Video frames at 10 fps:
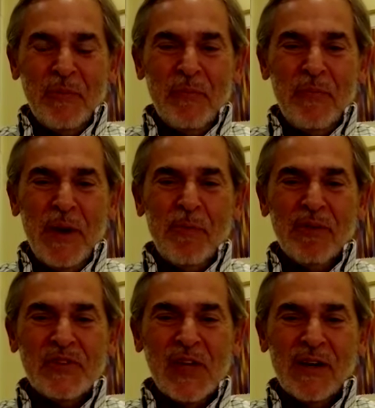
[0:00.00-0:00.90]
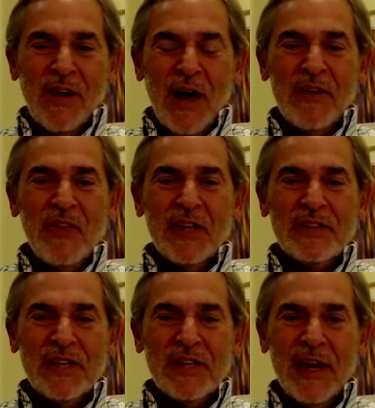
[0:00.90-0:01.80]
People have said a lot of
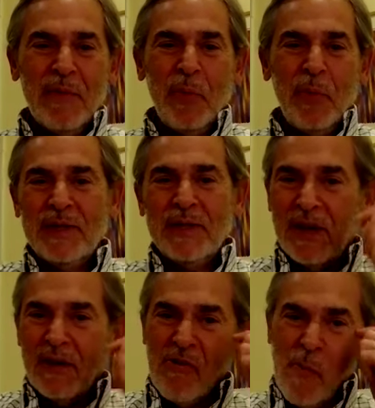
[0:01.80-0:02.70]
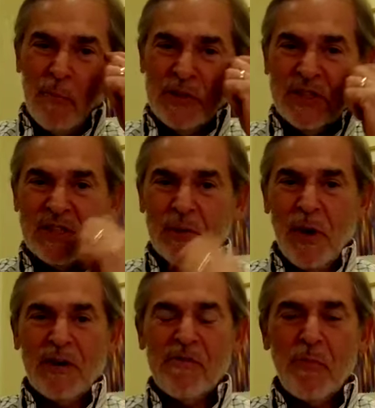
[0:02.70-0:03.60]
things in campaigns. I remember just
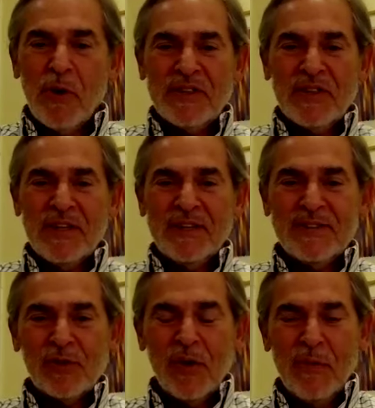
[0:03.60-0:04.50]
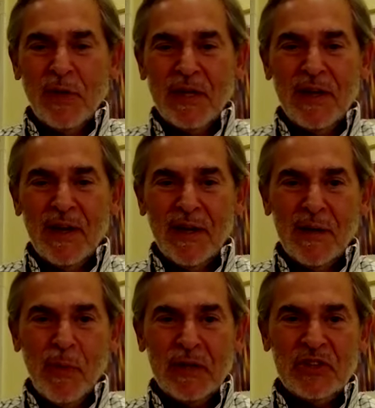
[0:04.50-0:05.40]
about every president screaming and yelling
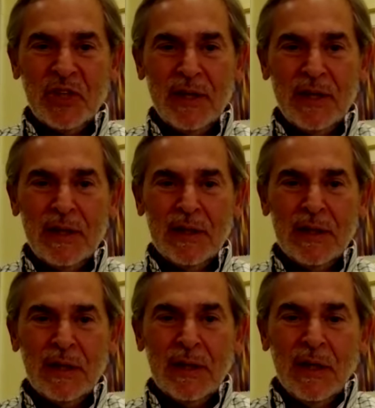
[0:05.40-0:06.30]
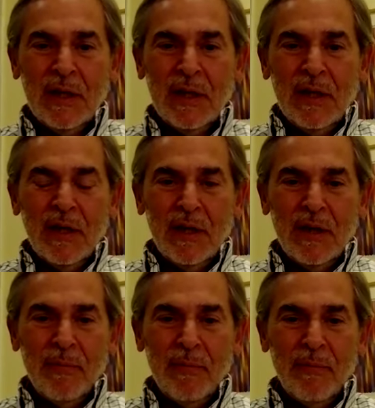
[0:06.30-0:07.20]
about China.
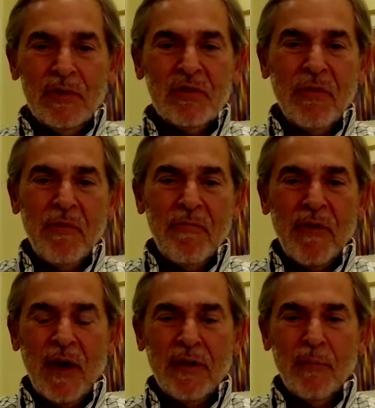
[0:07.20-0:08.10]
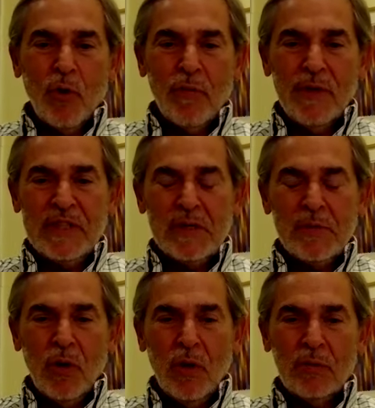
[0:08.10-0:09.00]
Most of them found a more
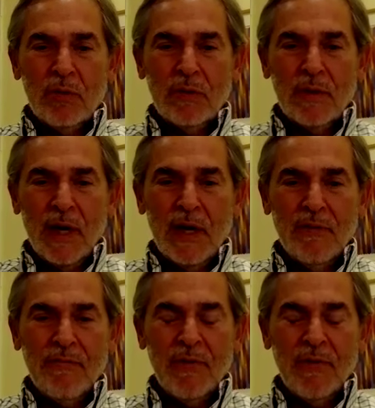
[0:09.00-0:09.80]
reasonable kind of